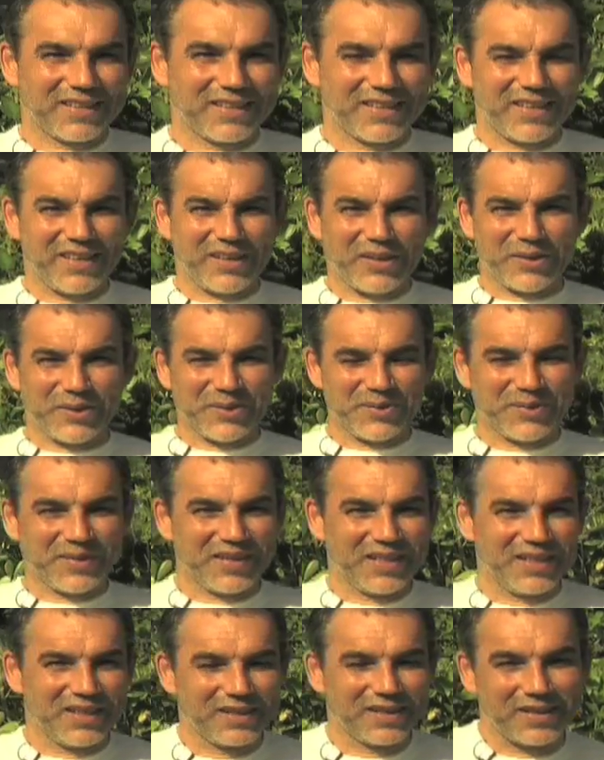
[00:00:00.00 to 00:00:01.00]
Hello,
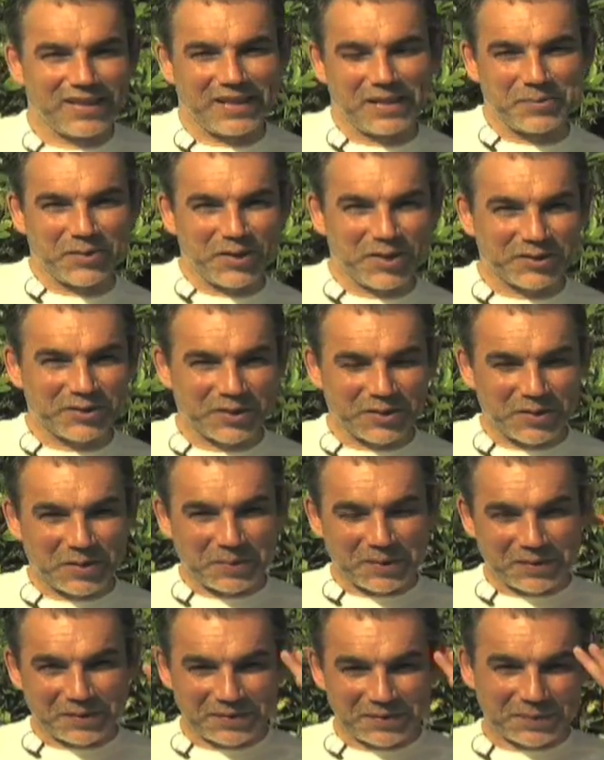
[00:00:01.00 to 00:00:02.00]
I'm Dr.
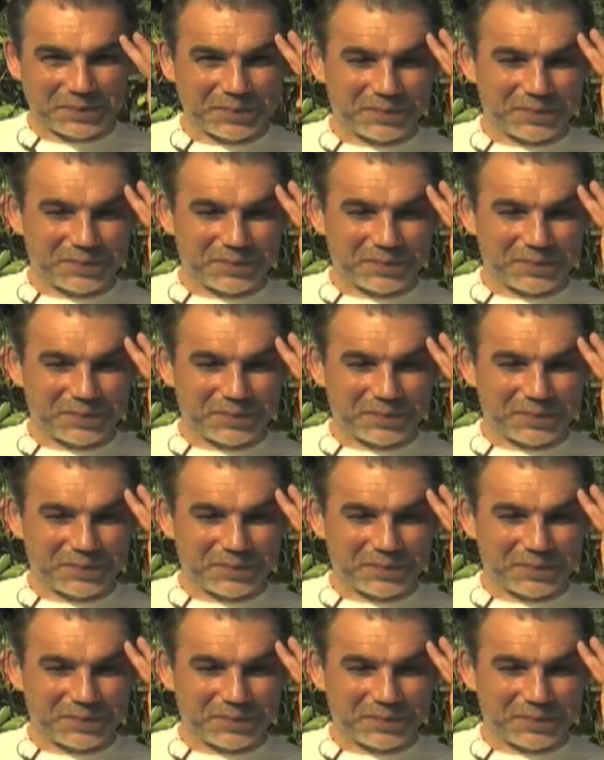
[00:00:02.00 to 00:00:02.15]
Romanov.